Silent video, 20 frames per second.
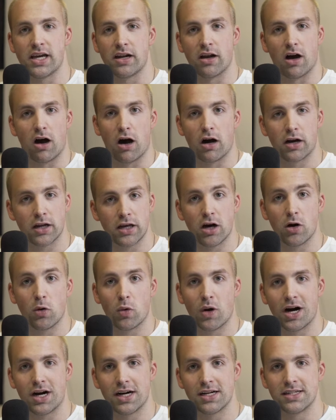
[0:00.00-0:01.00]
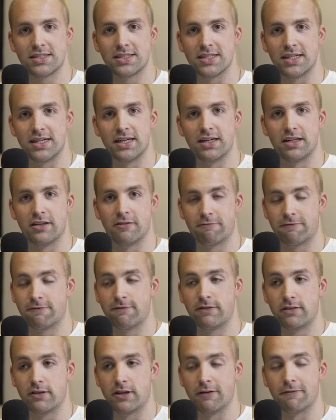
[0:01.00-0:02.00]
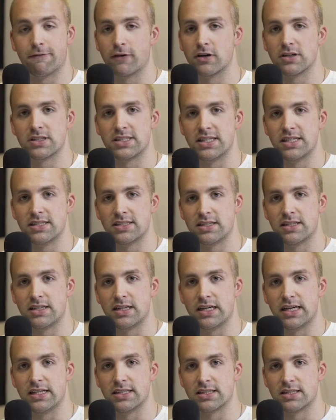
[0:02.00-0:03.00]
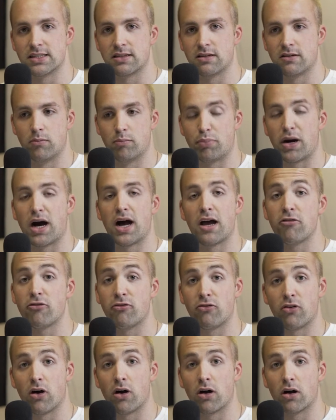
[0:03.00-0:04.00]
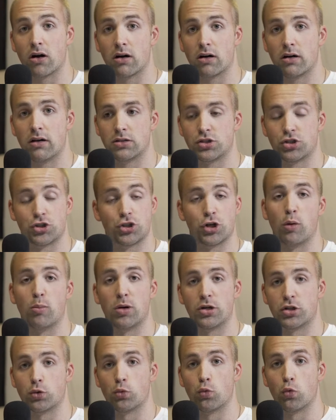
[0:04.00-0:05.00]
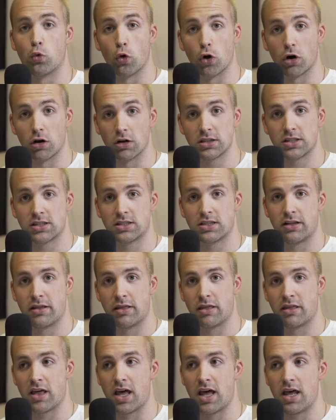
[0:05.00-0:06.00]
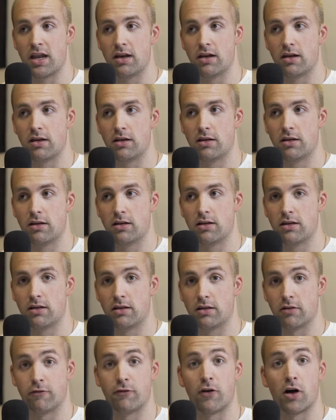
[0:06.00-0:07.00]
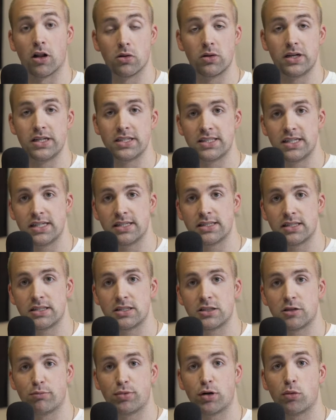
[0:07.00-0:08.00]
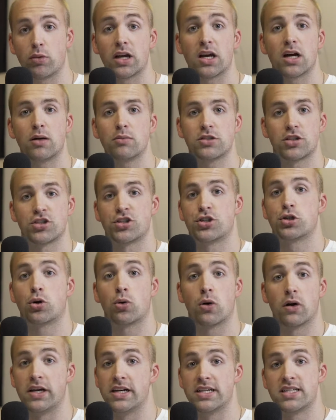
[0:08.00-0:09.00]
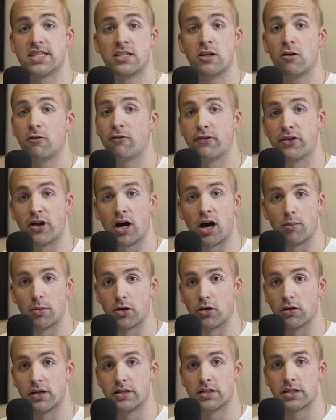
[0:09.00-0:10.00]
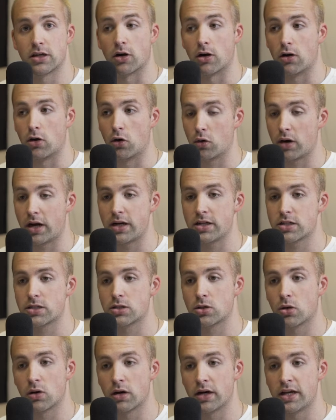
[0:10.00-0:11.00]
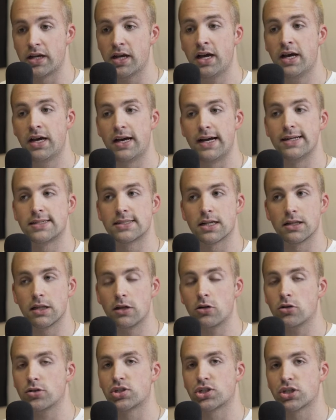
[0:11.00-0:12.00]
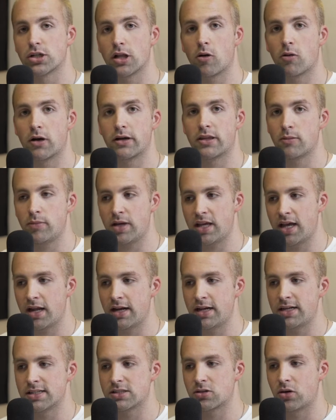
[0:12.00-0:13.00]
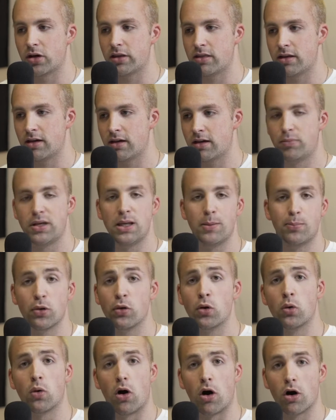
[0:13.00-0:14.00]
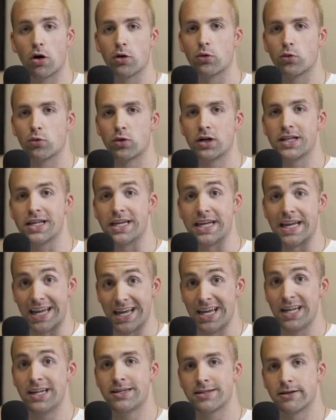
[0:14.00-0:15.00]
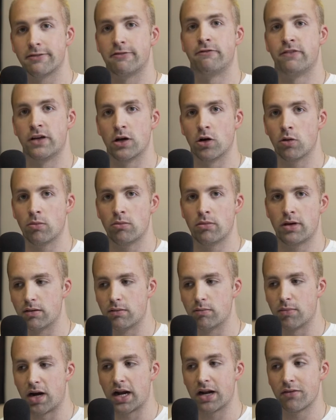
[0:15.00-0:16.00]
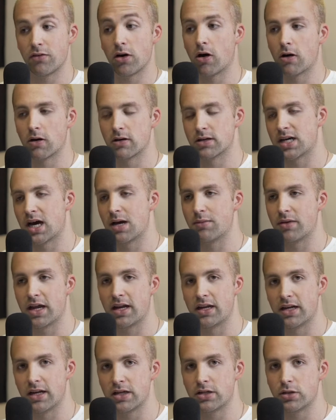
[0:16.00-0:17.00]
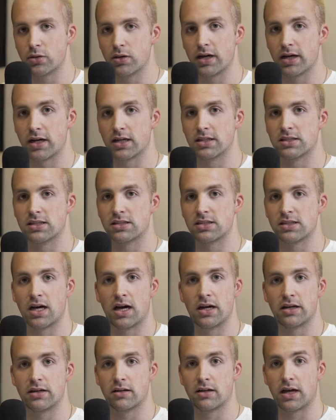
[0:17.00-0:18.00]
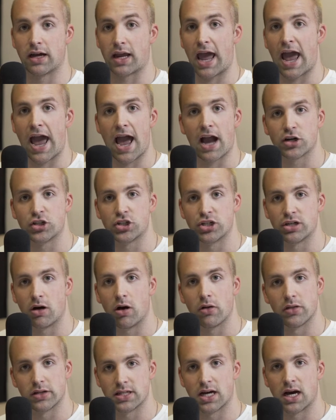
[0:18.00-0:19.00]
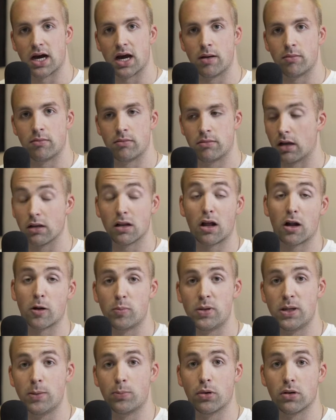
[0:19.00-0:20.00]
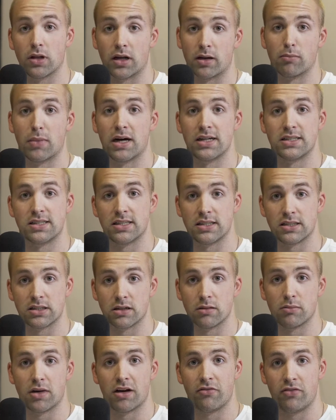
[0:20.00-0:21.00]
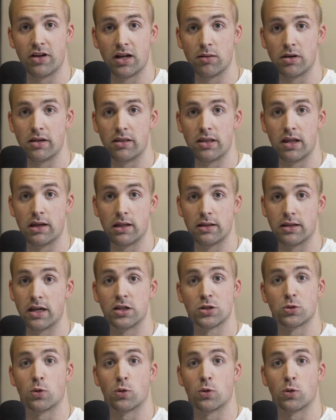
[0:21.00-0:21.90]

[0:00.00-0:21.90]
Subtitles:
and audio wise, the first season is by far so much worse than the following seasons, but when it comes to story, it's still phenomenal. It's a great story. It's a little slower at the beginning, so I think people who aren't really into film might have a harder time getting into it because it's not like action all the time. A lot of people, like my sister and my family, they just